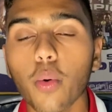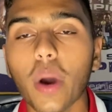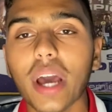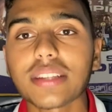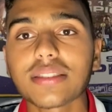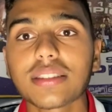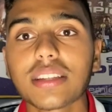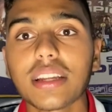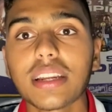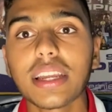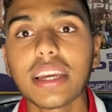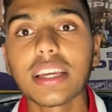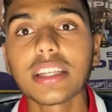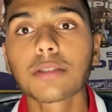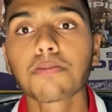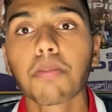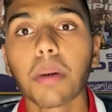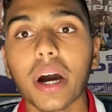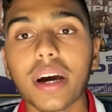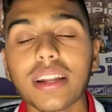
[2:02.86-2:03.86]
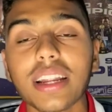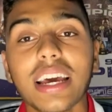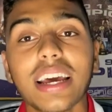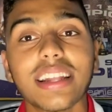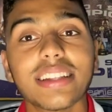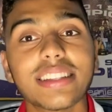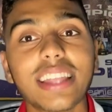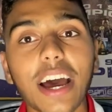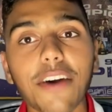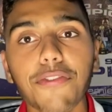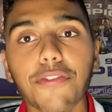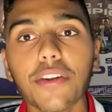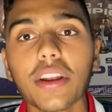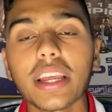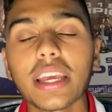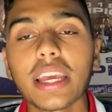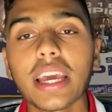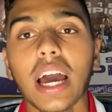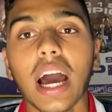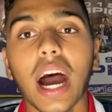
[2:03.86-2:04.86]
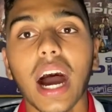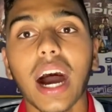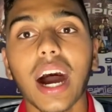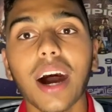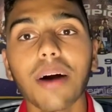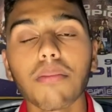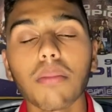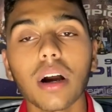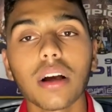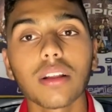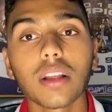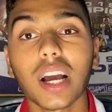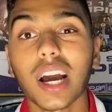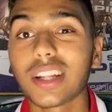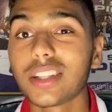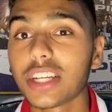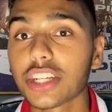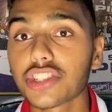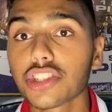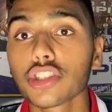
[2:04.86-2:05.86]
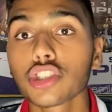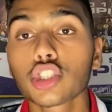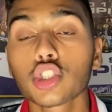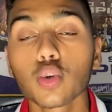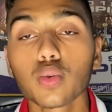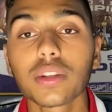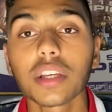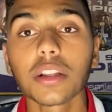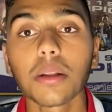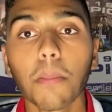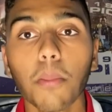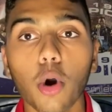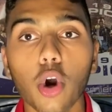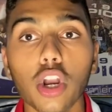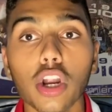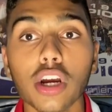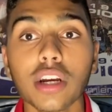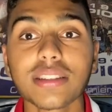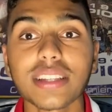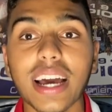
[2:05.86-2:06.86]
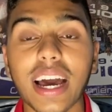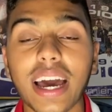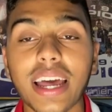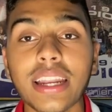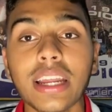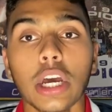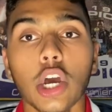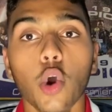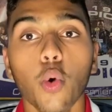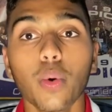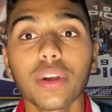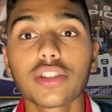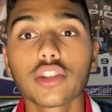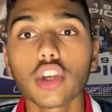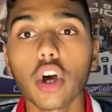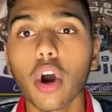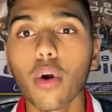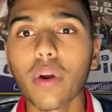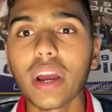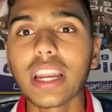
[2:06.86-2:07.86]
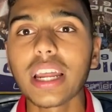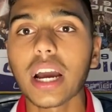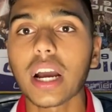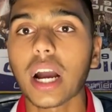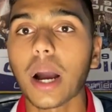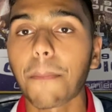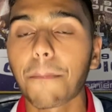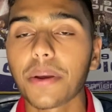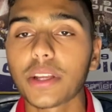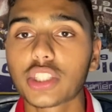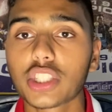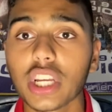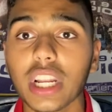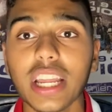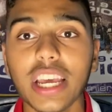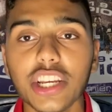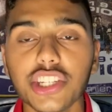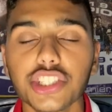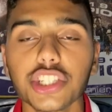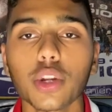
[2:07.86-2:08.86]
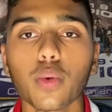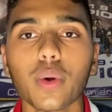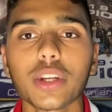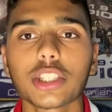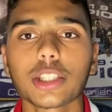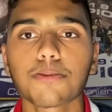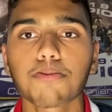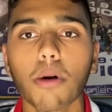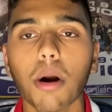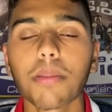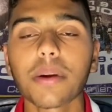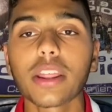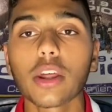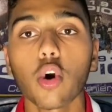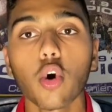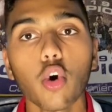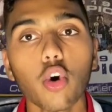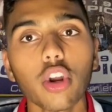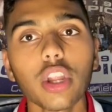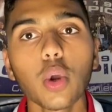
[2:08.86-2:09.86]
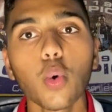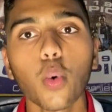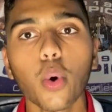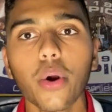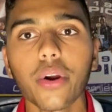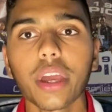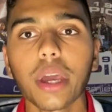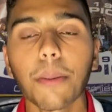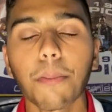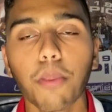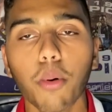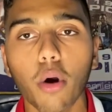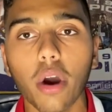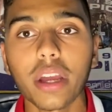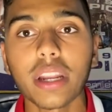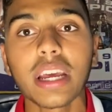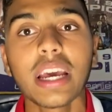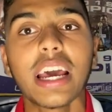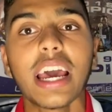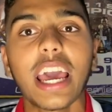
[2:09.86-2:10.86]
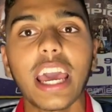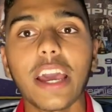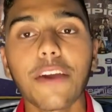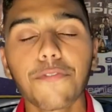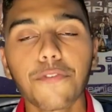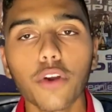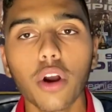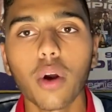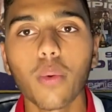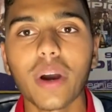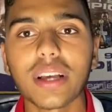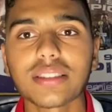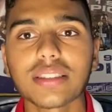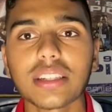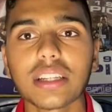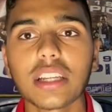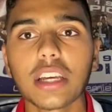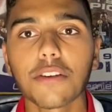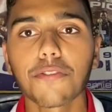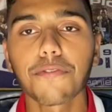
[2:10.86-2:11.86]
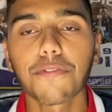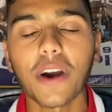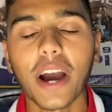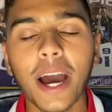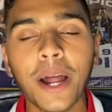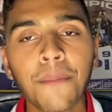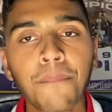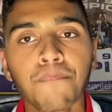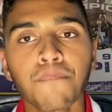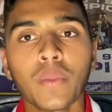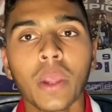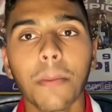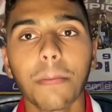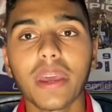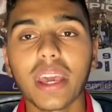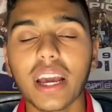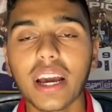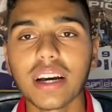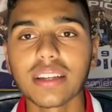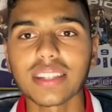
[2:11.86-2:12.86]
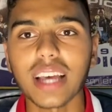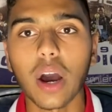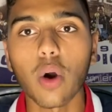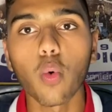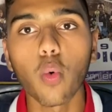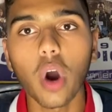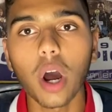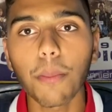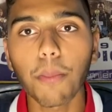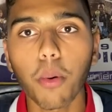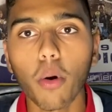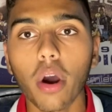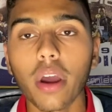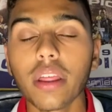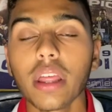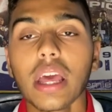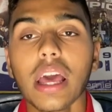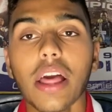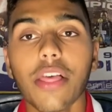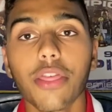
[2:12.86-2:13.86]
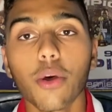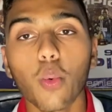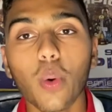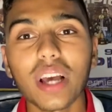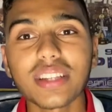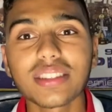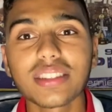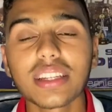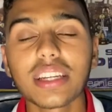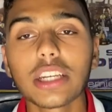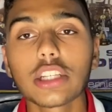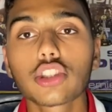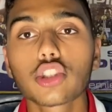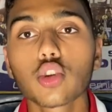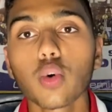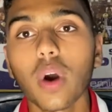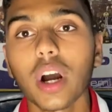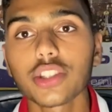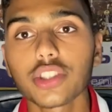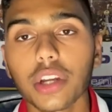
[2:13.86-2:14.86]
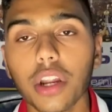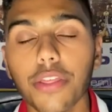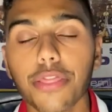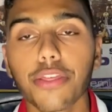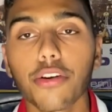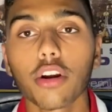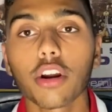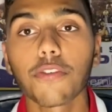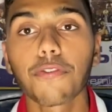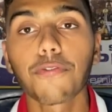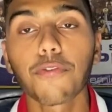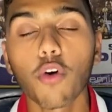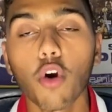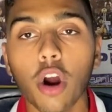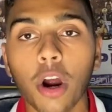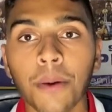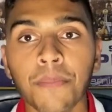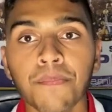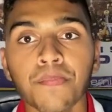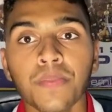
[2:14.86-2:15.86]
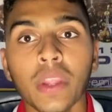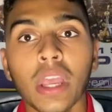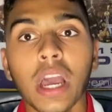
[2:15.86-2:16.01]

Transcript: West Indies, but definitely conditions suiting the bowlers, and we saw really a capitulation, which is probably the only worrying point if you're a West Indian fan, because at one point the West Indies 234